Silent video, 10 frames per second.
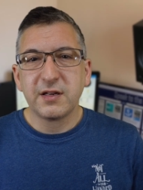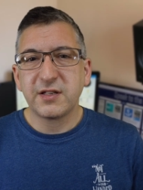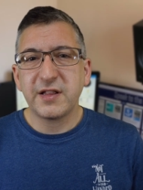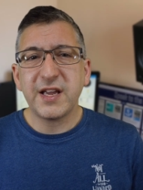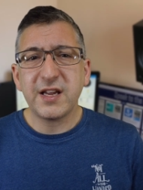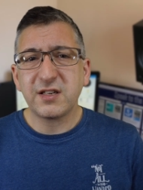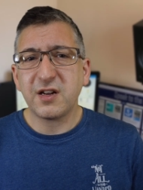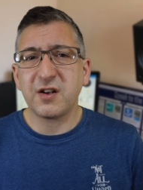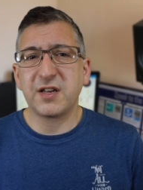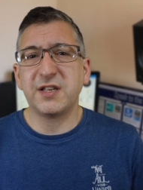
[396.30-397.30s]
So they are
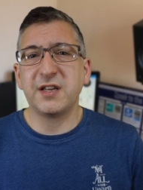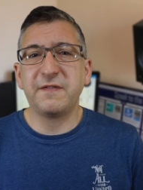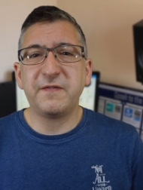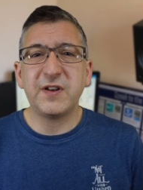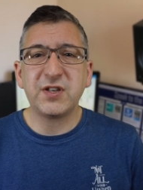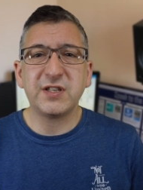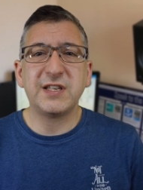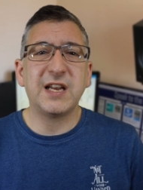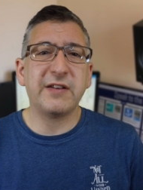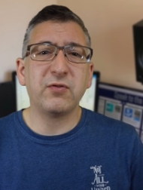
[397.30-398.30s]
targeting
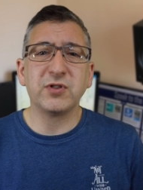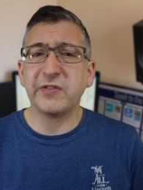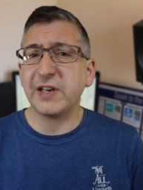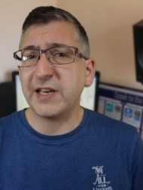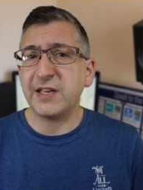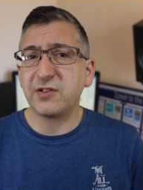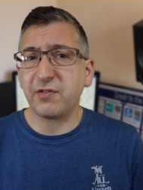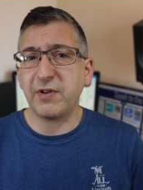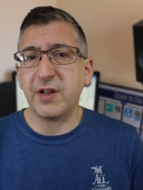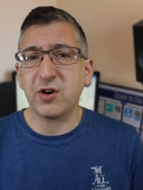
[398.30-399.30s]
efficiency levels of at least
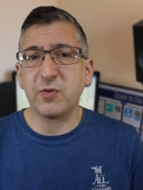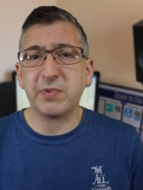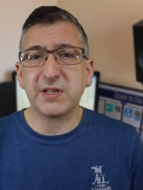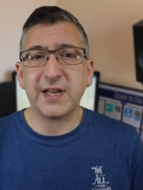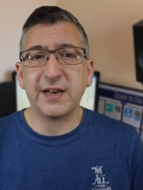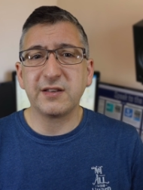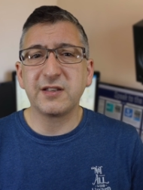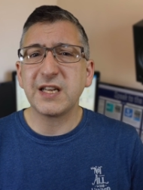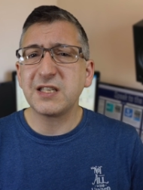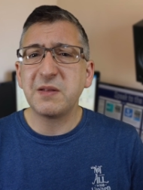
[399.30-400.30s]
300%,
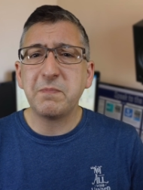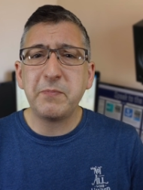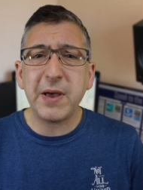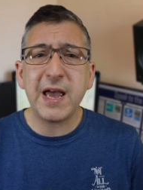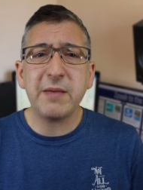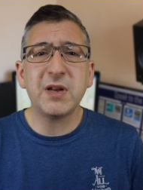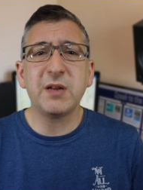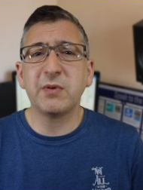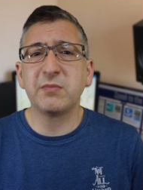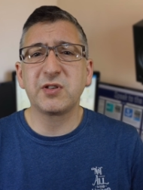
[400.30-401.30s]
so that's the bare
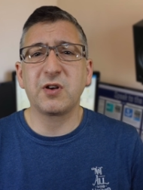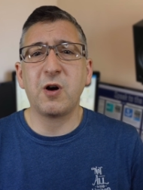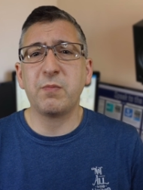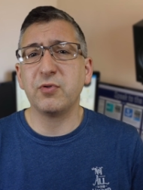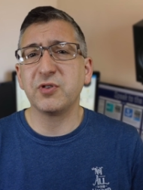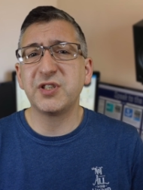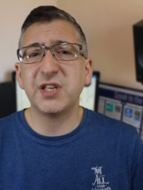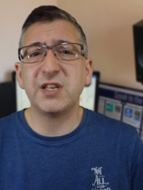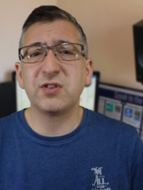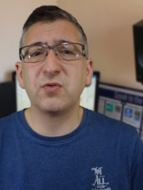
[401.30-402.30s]
minimum SCOP or
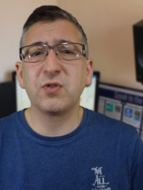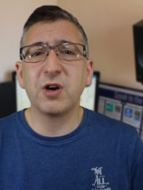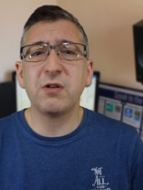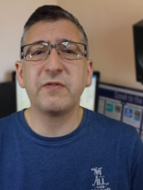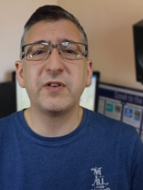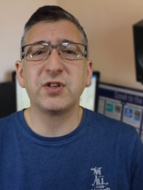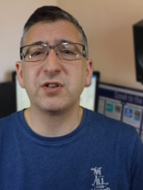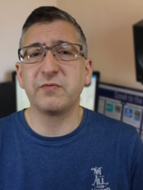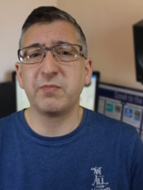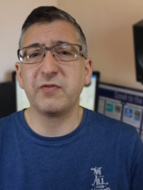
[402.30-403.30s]
seasonal
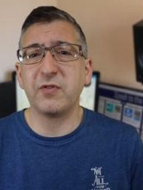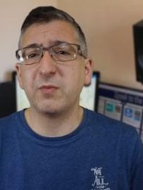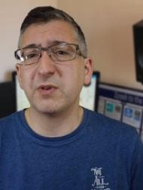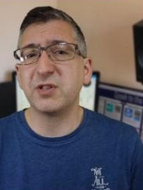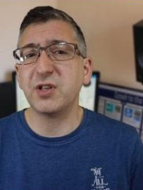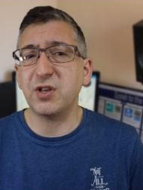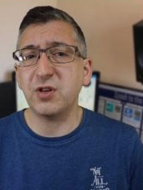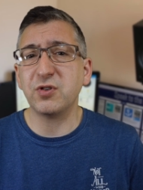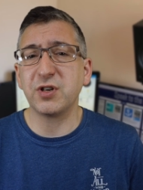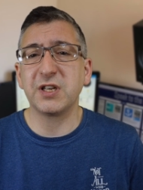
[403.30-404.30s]
coefficient of performance that
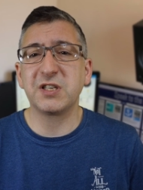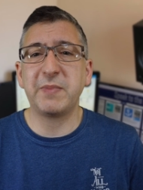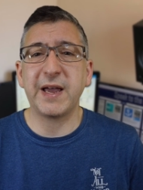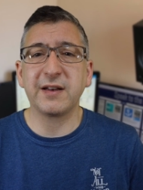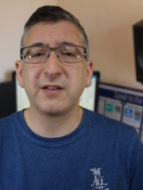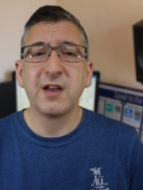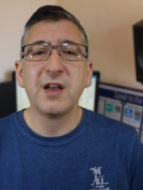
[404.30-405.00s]
you should expect.